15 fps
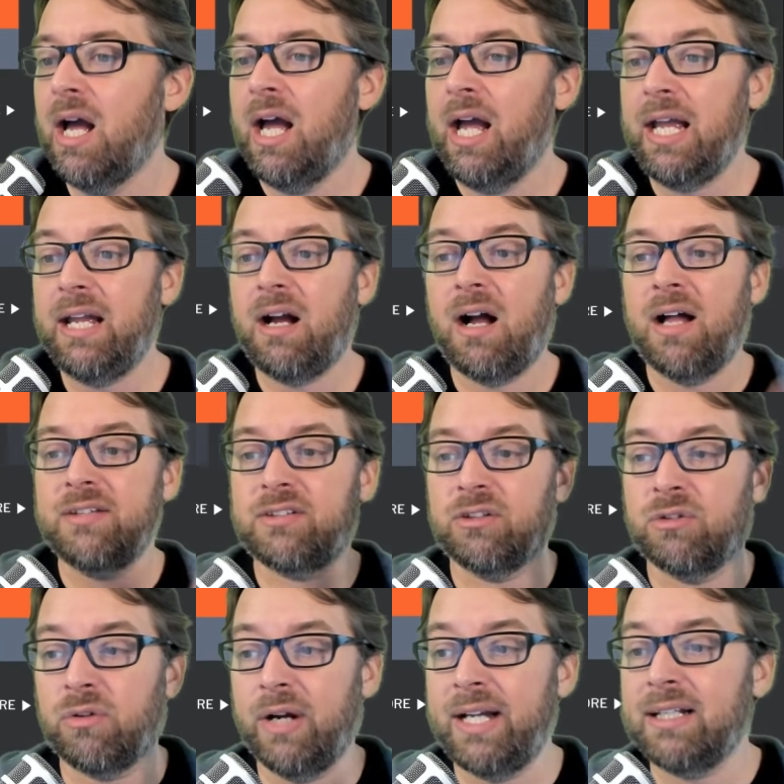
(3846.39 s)
Hey, Hans,
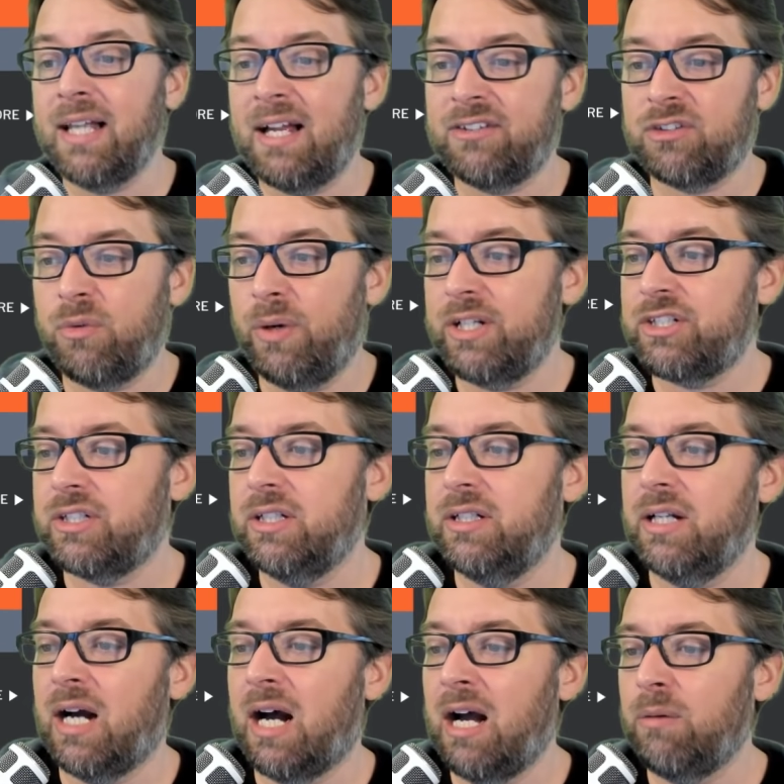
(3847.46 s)
great last
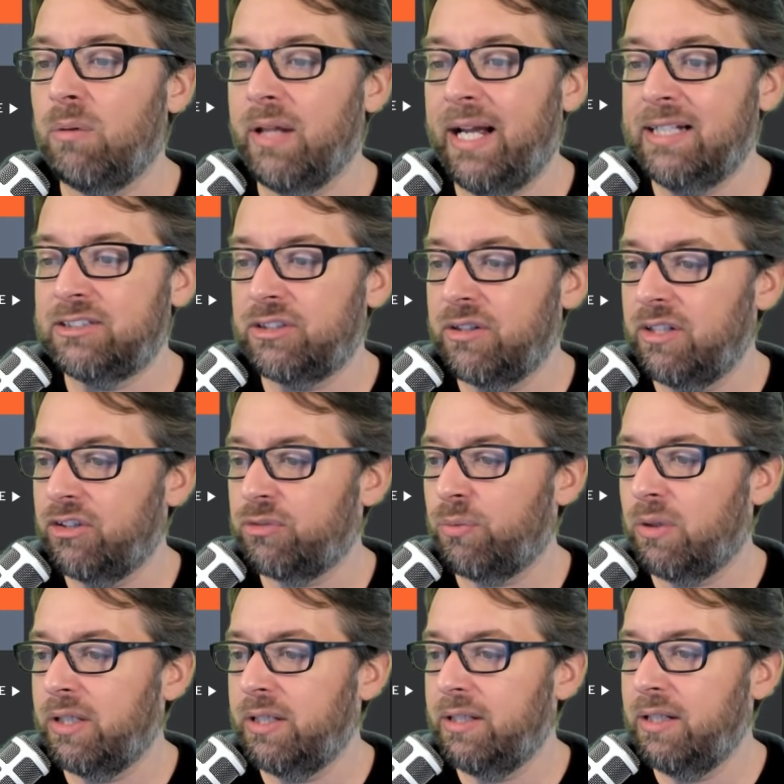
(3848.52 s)
question. I will answer this
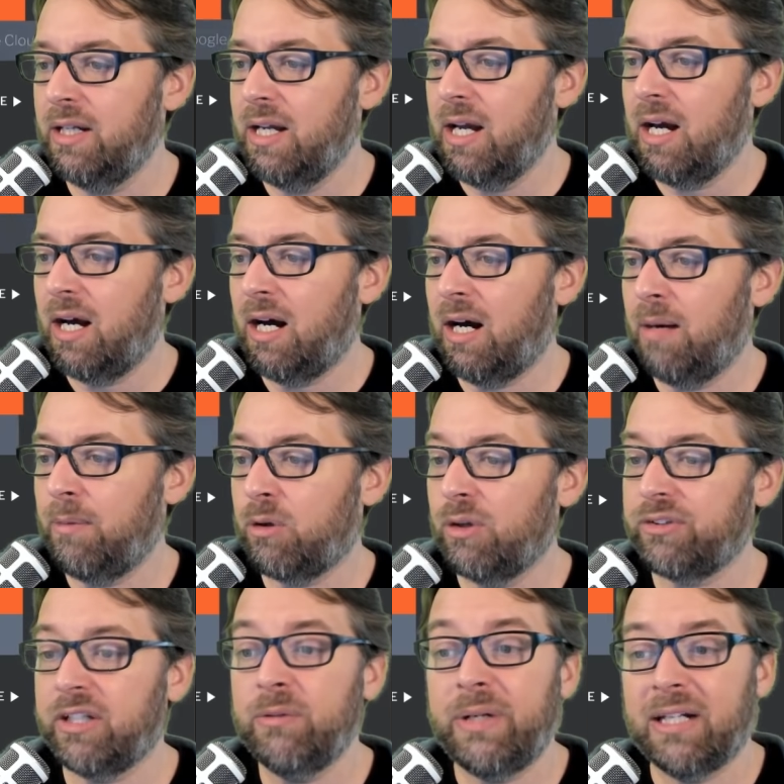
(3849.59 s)
one. Of
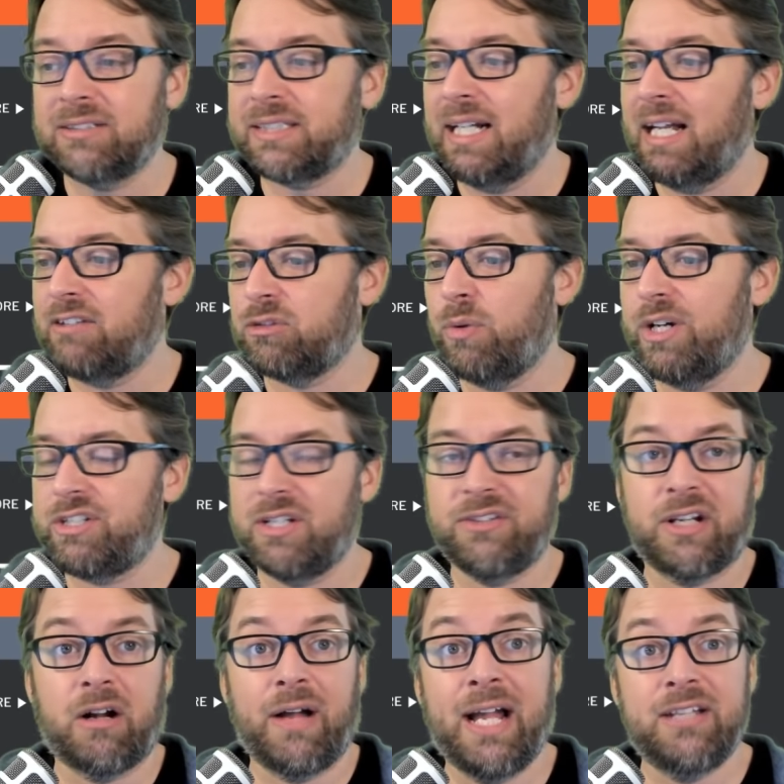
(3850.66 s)
course, anyone else can ask questions,
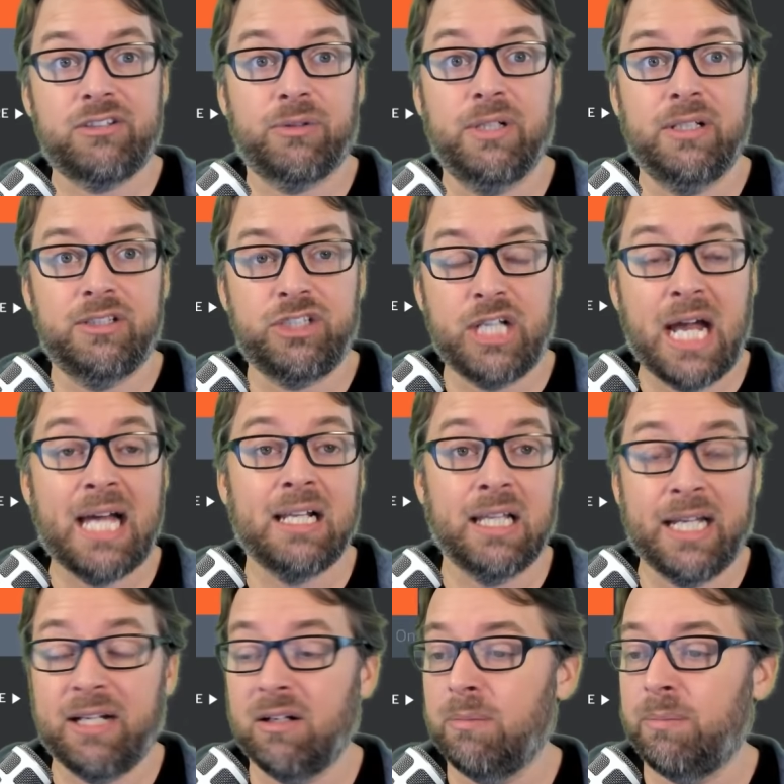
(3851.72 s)
and I'll answer in chat
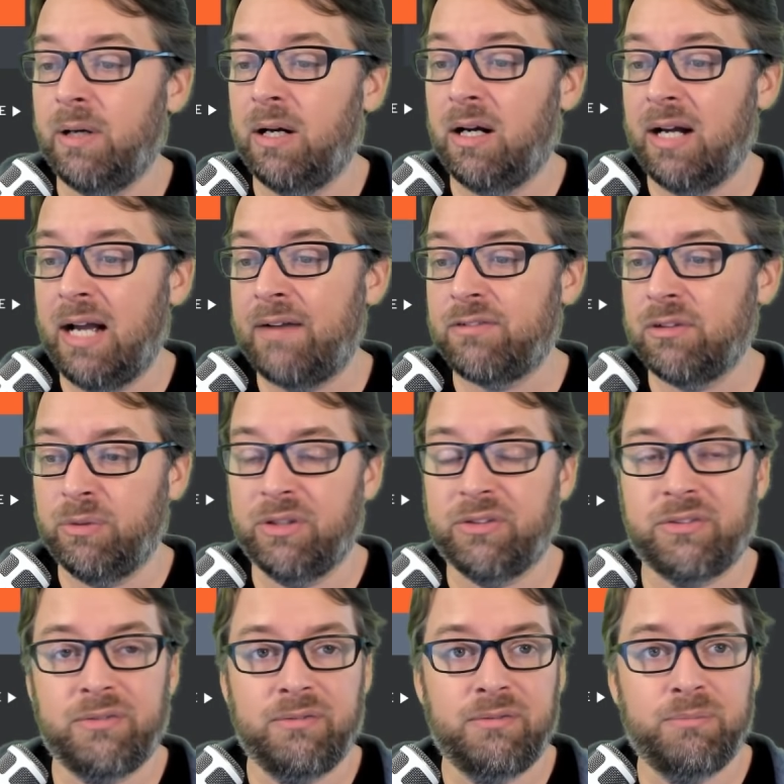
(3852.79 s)
later after
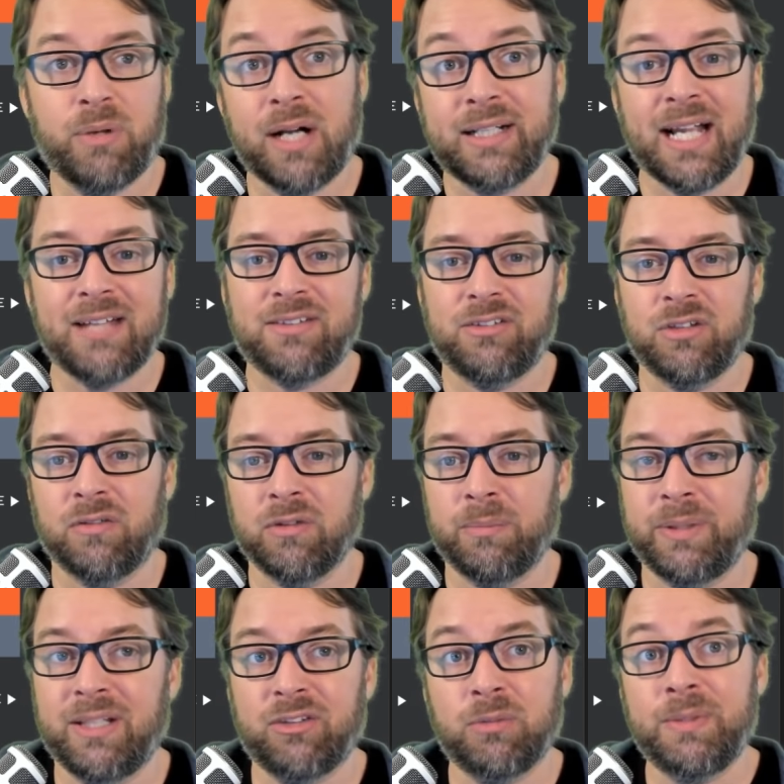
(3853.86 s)
this broadcast is over,
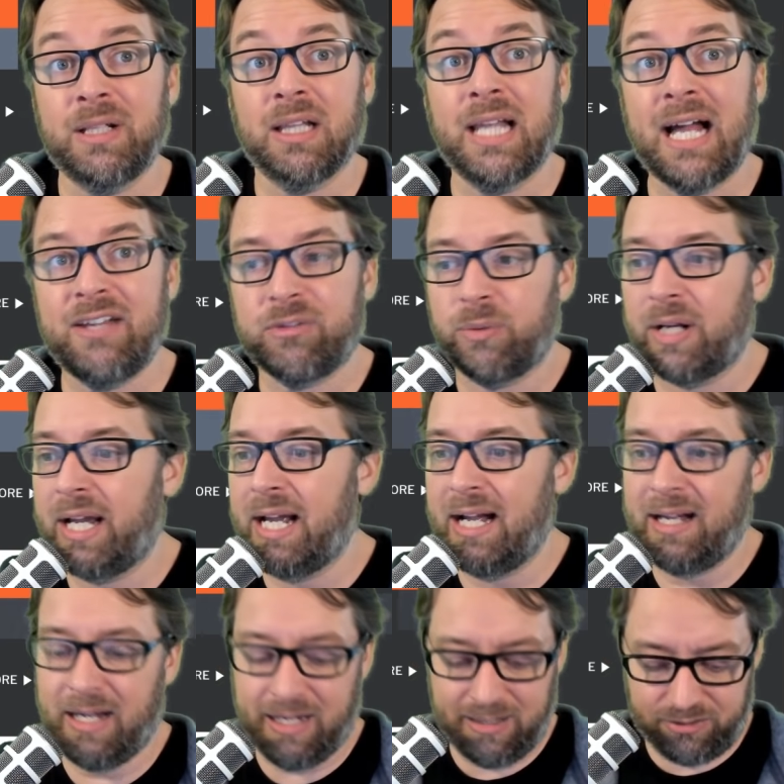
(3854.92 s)
but this will be the last one I
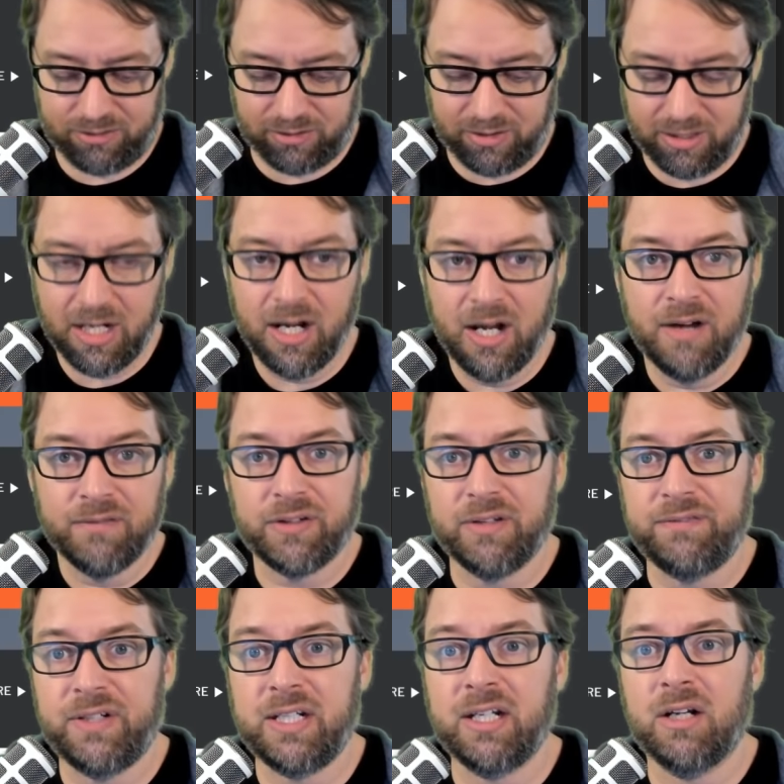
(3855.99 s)
answer for the
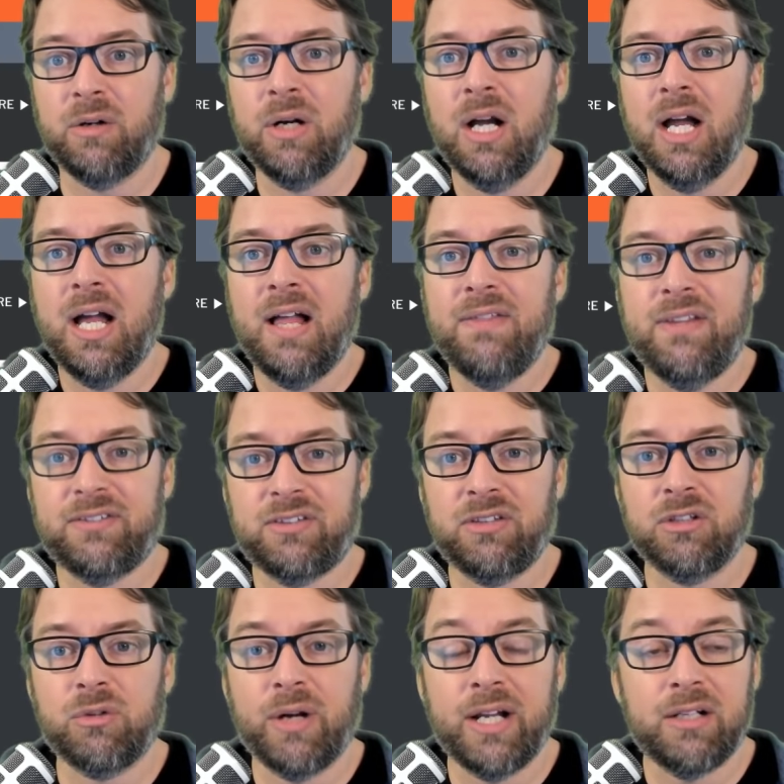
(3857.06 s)
video. This is a
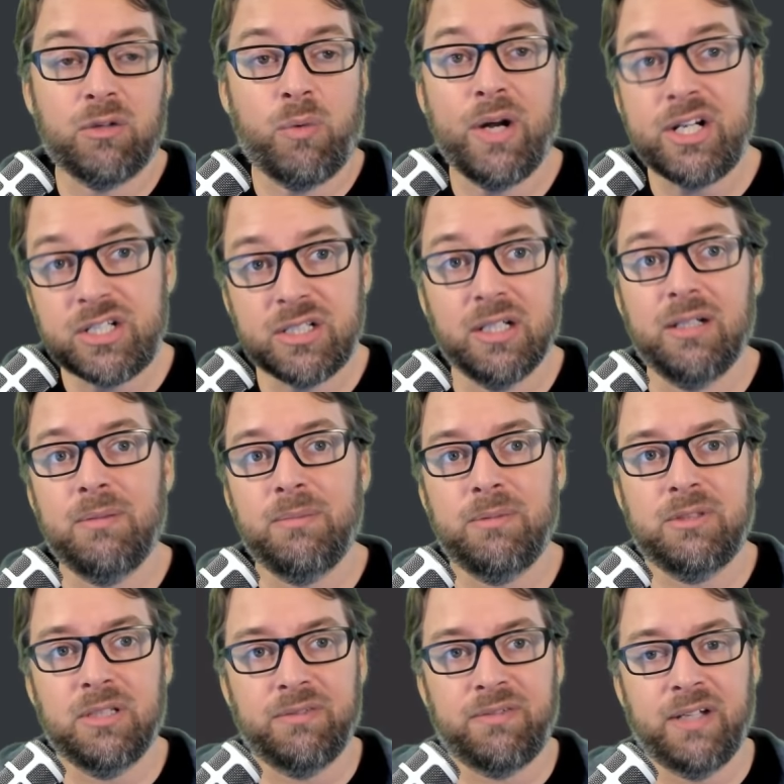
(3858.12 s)
great question
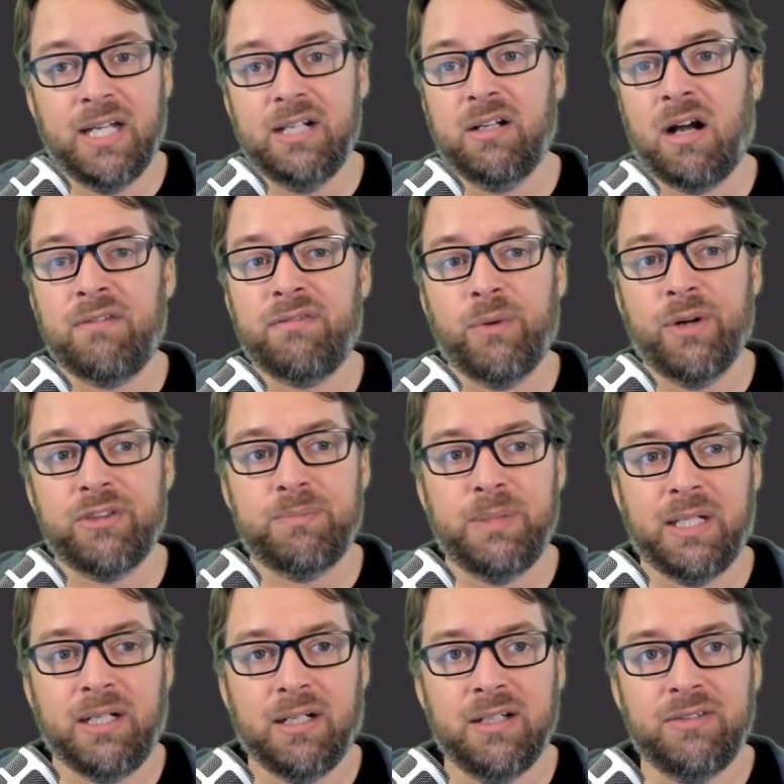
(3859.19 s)
to end off with
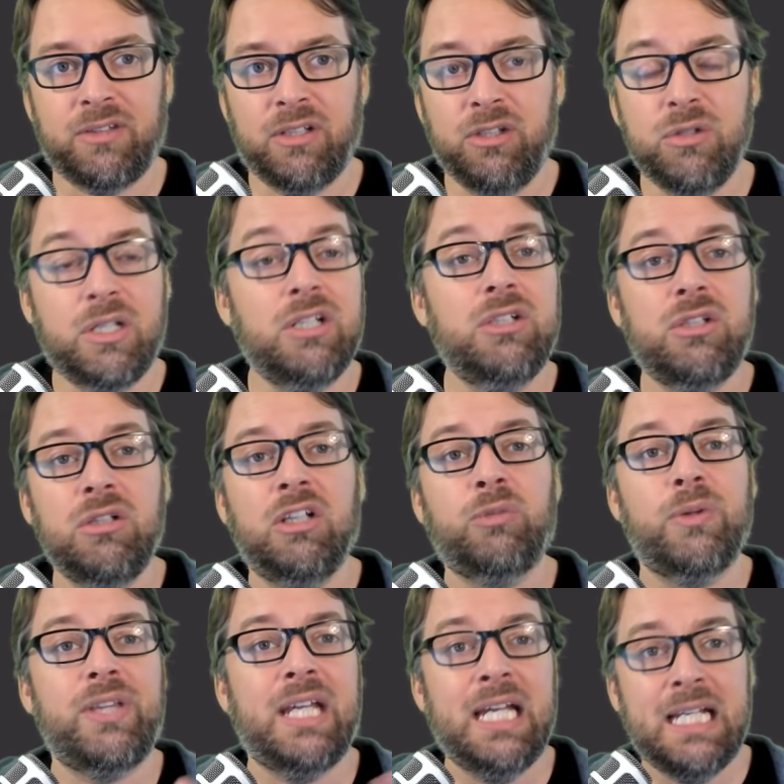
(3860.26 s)
because you can do this
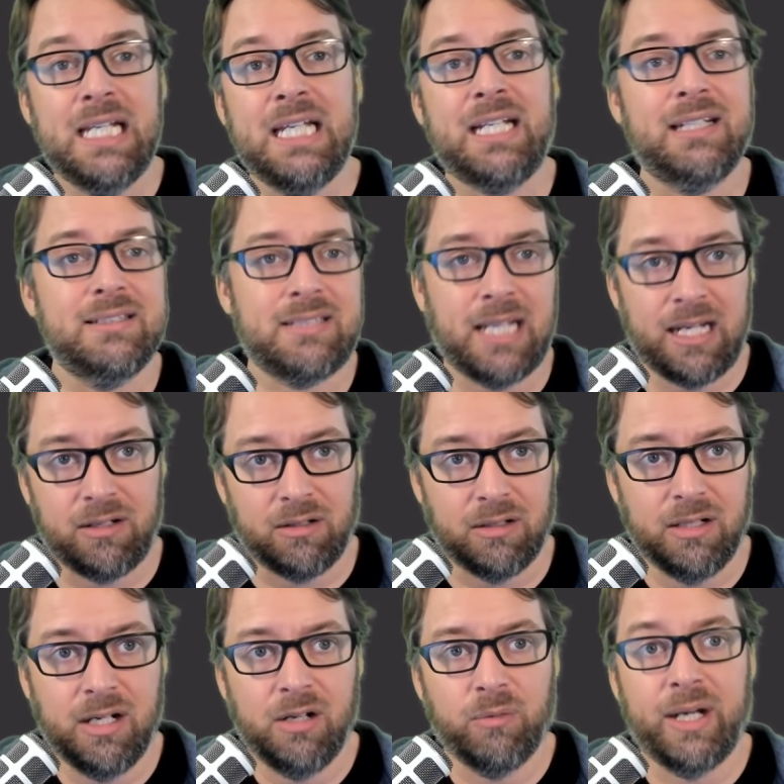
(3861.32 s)
with any container,
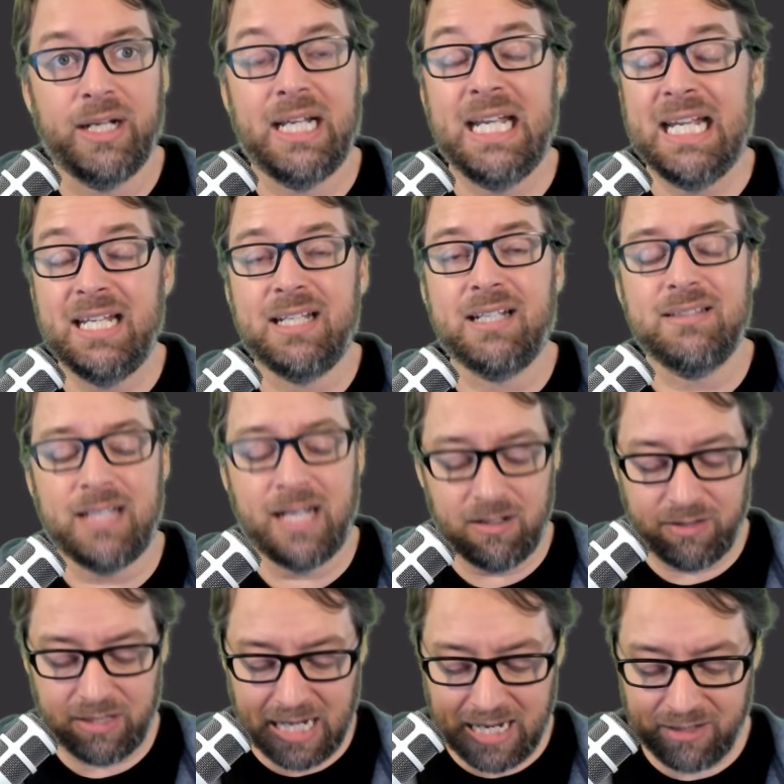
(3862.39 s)
right? Any container
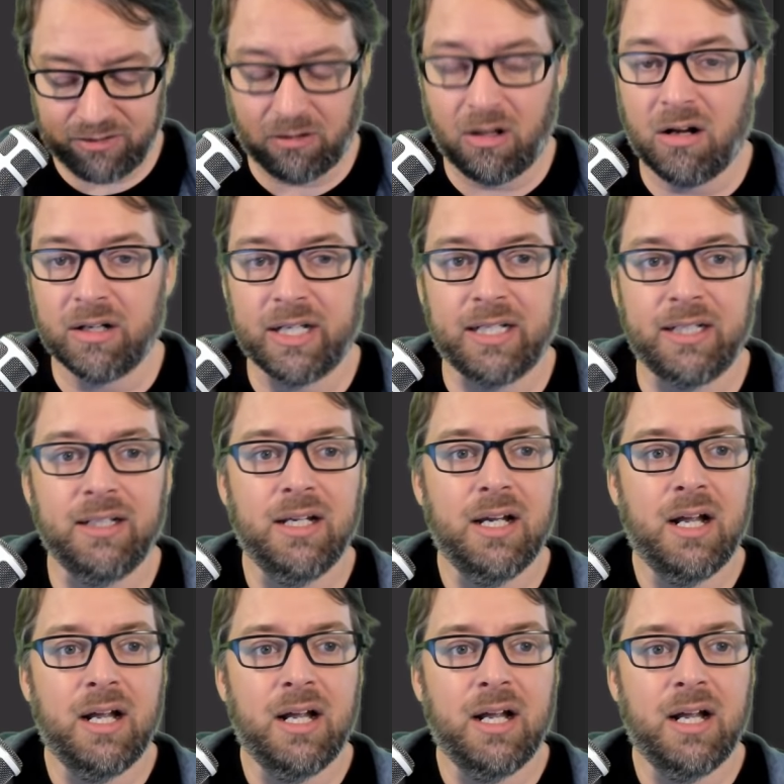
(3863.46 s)
that has logging.